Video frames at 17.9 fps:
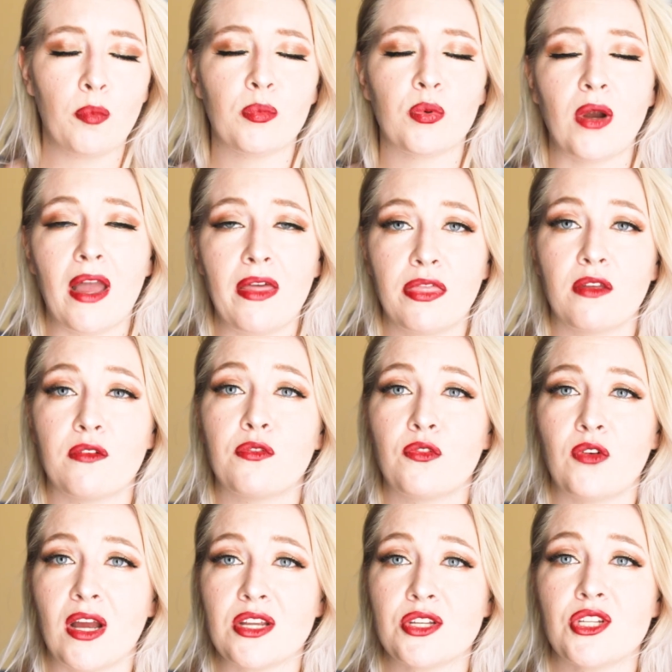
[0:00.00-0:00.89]
breath of
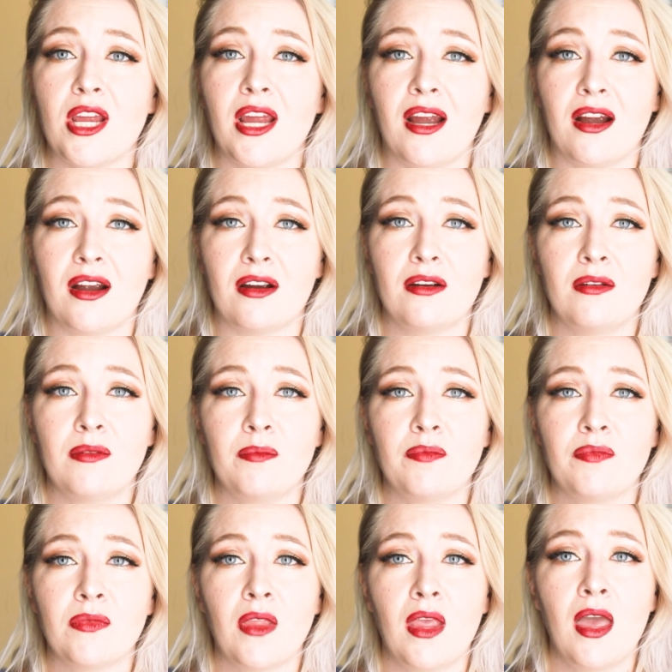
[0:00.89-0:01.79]
fresh air.
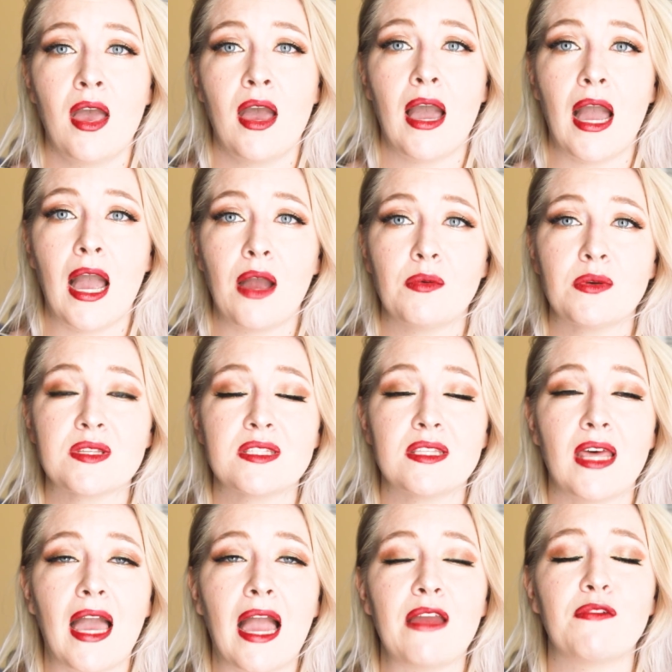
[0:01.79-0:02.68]

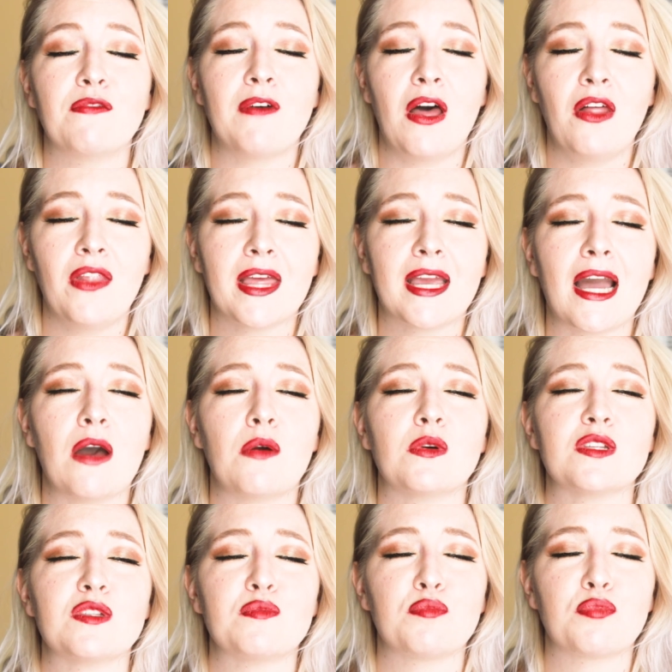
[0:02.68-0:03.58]
I felt like I
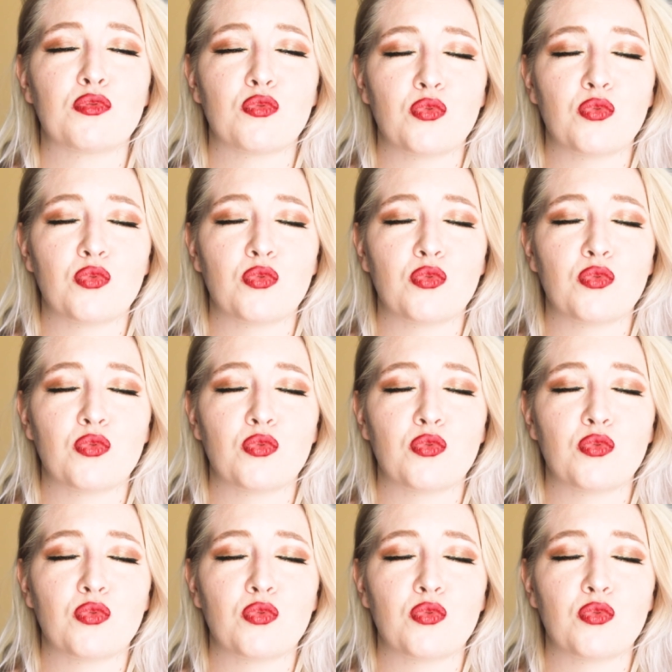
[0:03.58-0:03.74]
was